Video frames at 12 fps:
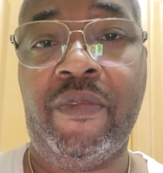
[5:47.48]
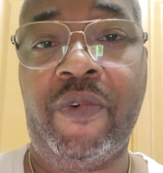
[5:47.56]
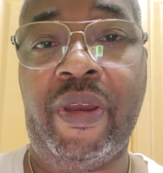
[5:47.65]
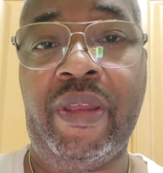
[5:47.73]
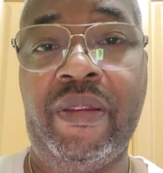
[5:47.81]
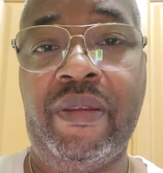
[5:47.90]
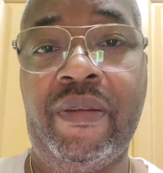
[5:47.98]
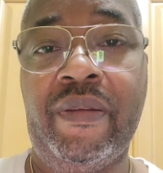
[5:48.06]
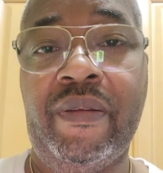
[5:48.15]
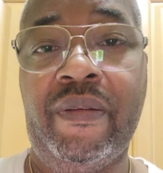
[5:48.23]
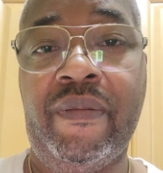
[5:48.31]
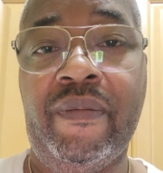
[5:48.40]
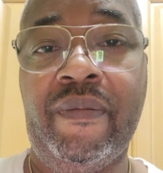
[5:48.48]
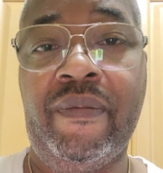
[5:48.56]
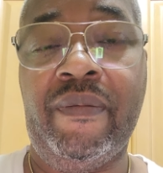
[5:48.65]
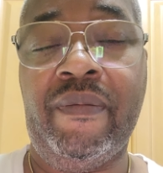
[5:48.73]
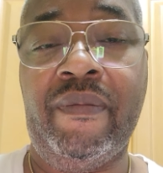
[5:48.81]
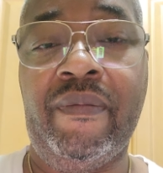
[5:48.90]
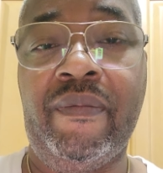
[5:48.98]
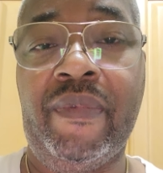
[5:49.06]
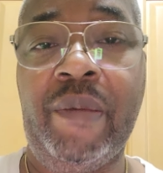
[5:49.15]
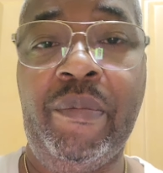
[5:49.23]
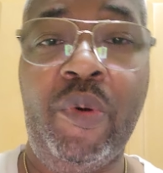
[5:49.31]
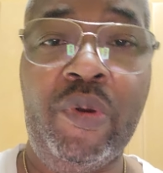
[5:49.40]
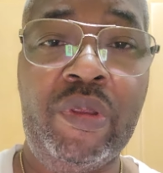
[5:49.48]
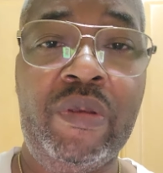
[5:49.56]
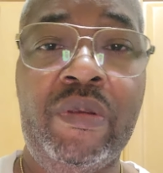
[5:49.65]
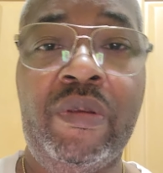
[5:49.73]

Right? They both